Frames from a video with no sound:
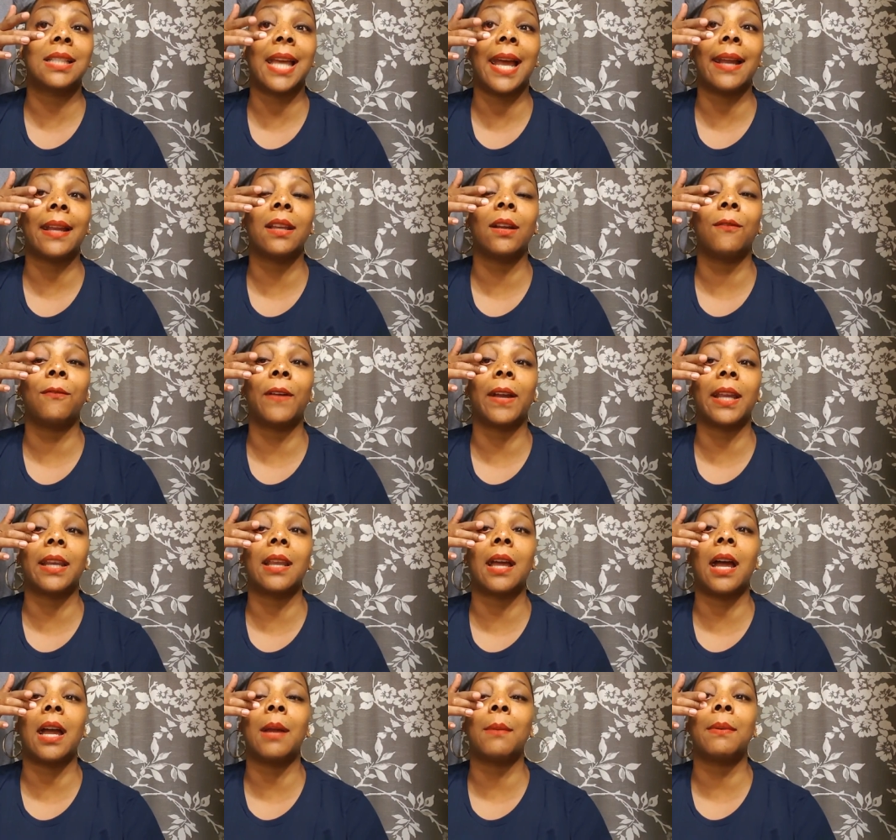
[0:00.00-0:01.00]
No, I can
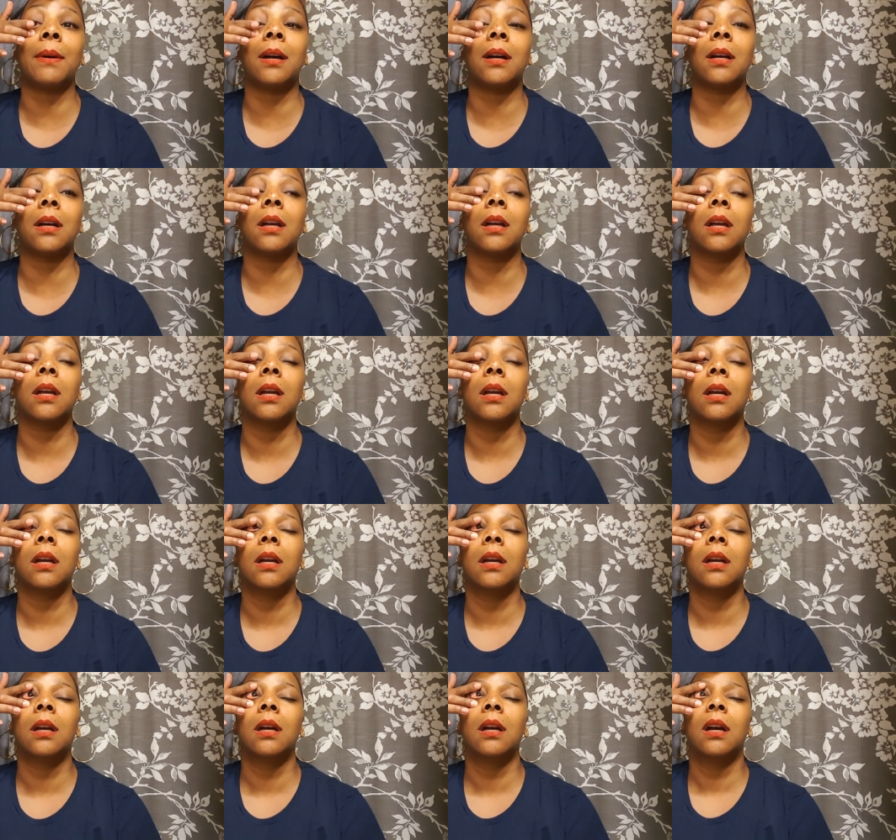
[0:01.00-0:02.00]
take my own
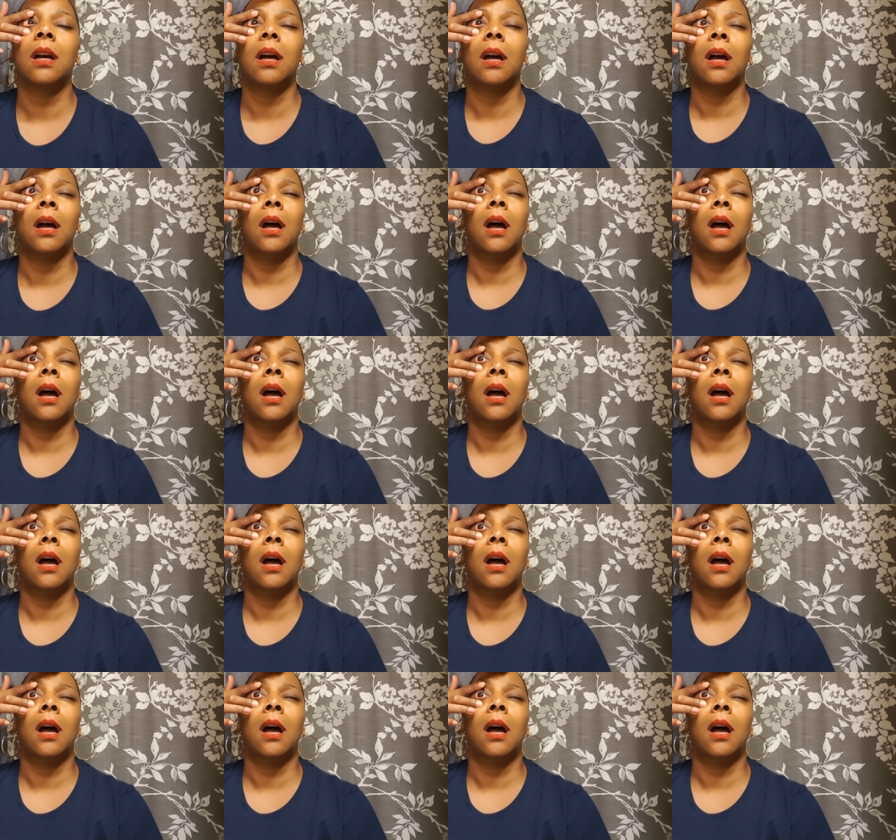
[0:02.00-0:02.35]
contact out.